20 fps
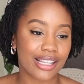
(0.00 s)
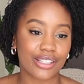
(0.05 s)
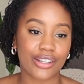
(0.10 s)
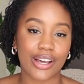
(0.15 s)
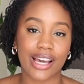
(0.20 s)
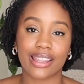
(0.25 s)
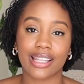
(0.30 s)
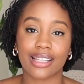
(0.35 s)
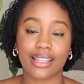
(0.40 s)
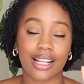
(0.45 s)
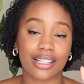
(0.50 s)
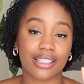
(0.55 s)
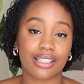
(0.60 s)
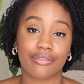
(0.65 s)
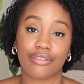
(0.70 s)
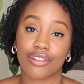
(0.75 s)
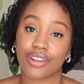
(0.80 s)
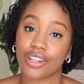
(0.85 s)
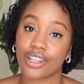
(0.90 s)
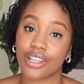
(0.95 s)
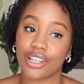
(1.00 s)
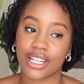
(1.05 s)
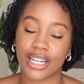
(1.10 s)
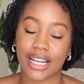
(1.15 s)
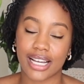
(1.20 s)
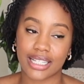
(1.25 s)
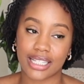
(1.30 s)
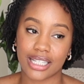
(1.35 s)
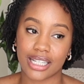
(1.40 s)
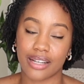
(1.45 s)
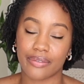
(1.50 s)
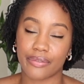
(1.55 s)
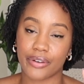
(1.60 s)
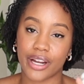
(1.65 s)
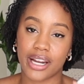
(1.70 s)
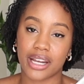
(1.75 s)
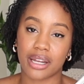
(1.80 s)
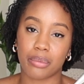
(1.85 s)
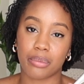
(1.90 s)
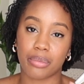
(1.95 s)
So I think that's a really good idea for
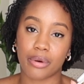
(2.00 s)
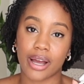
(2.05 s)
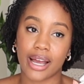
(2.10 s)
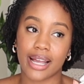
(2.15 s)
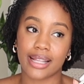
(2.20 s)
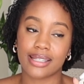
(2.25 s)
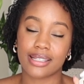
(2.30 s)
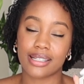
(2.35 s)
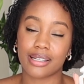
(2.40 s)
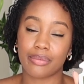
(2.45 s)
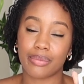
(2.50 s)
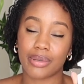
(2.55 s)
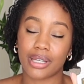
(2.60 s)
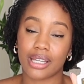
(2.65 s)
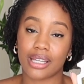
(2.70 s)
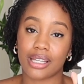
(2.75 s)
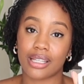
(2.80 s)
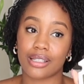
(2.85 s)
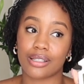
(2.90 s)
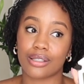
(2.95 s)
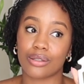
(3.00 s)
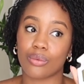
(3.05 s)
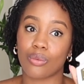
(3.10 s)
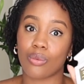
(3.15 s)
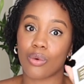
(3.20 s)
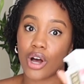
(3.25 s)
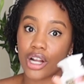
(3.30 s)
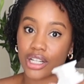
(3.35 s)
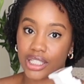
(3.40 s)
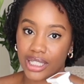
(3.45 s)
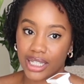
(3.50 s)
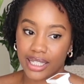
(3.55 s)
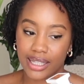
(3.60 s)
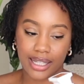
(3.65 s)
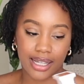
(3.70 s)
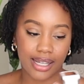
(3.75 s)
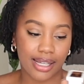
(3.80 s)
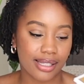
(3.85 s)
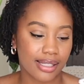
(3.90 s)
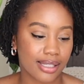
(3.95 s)
any brides to be watching
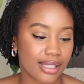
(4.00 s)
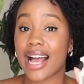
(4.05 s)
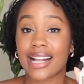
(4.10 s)
this.